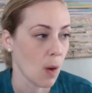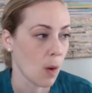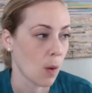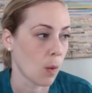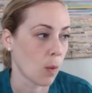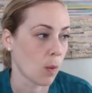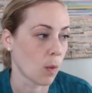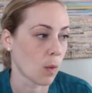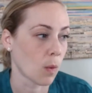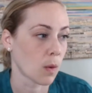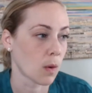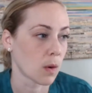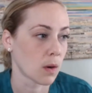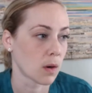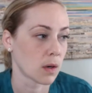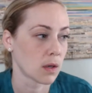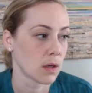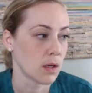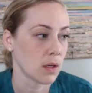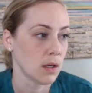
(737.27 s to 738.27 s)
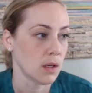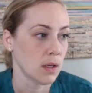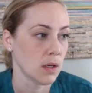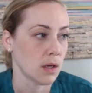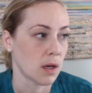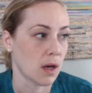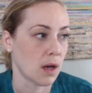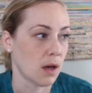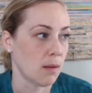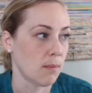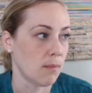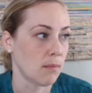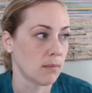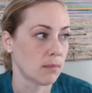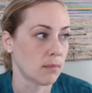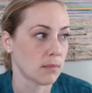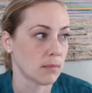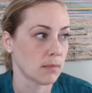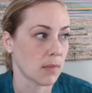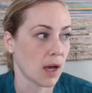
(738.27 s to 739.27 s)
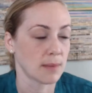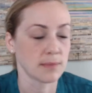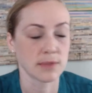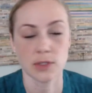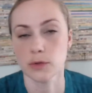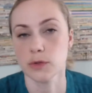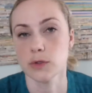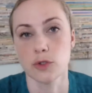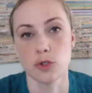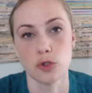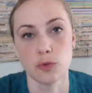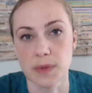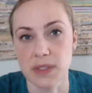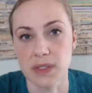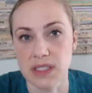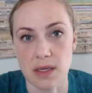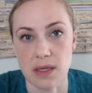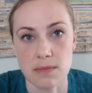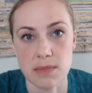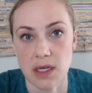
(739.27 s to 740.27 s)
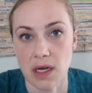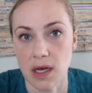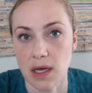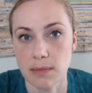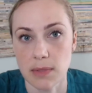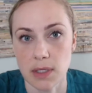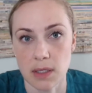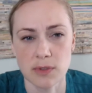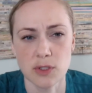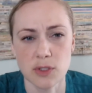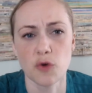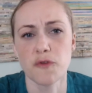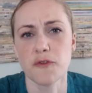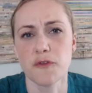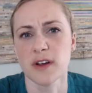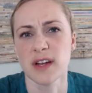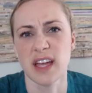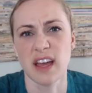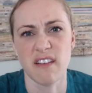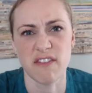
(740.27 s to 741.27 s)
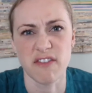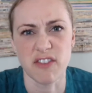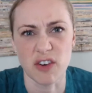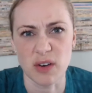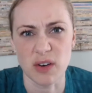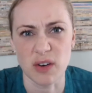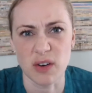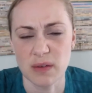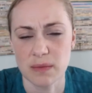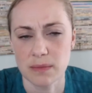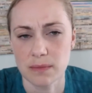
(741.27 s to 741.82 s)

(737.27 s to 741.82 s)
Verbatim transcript: or um, I'm so stupid sometimes, I'm so forgetful.